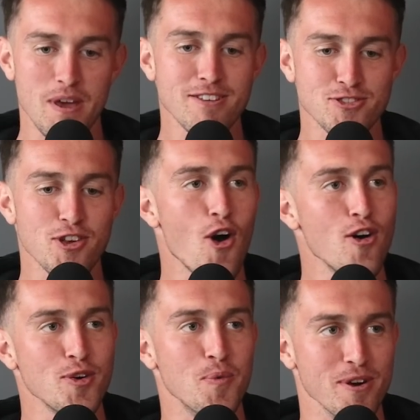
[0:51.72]
basically
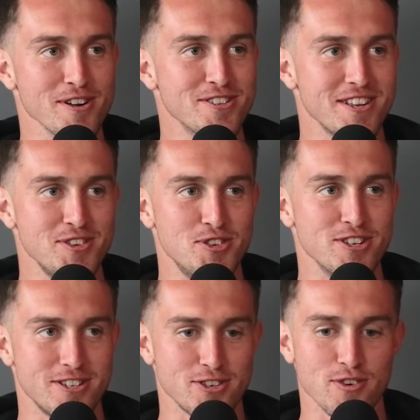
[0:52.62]
all the words that you
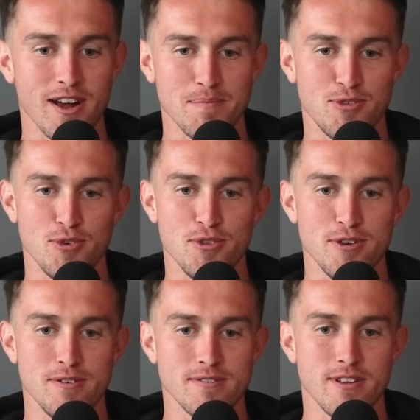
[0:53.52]
just described
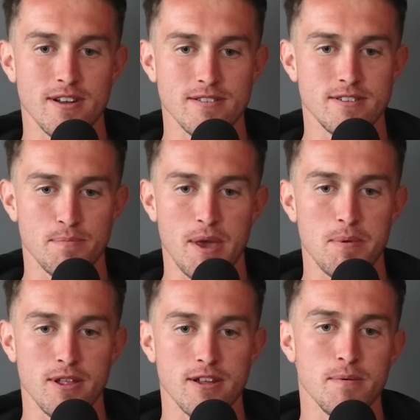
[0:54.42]
Tulu, you know, to
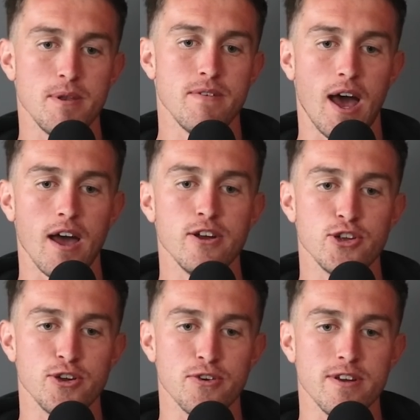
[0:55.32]
maybe a little bit of a
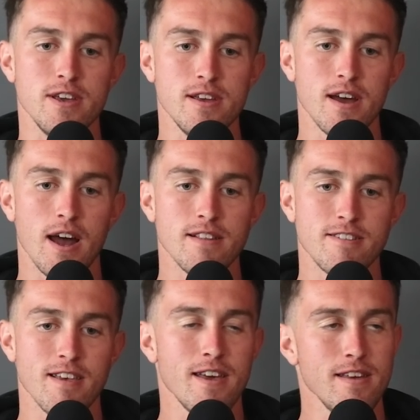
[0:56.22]
higher degree,
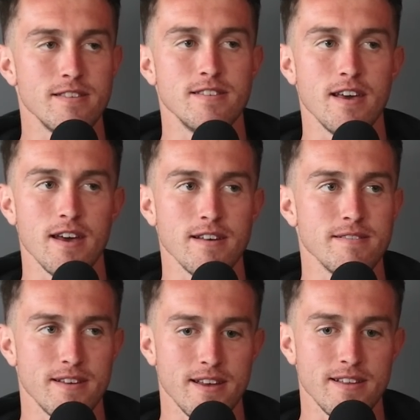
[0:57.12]
I'd say. Yeah.
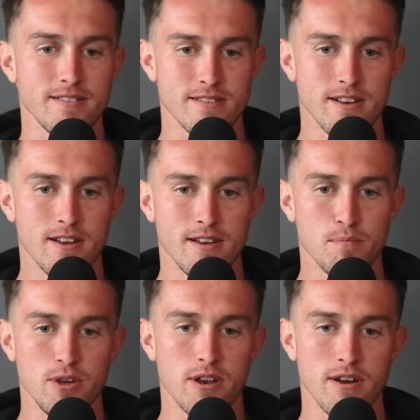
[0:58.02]
Mm-hmm. And
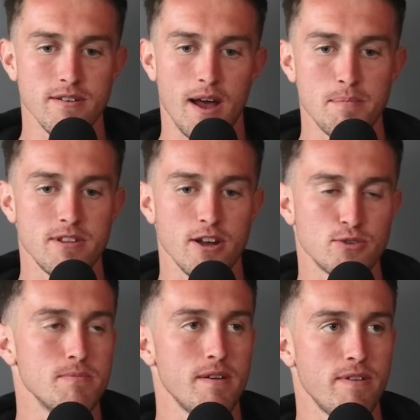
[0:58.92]
but you know, I'm in
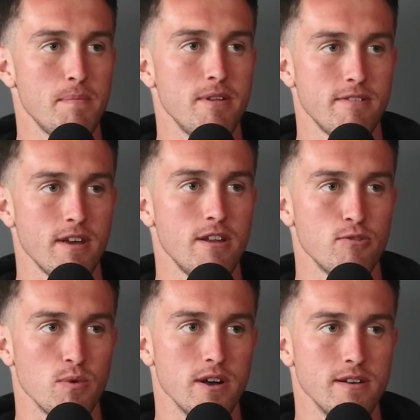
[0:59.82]
touch with my feminine
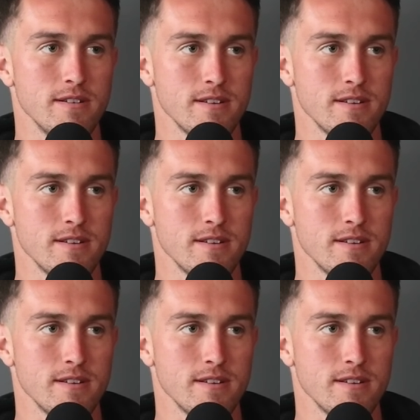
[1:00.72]
side as well,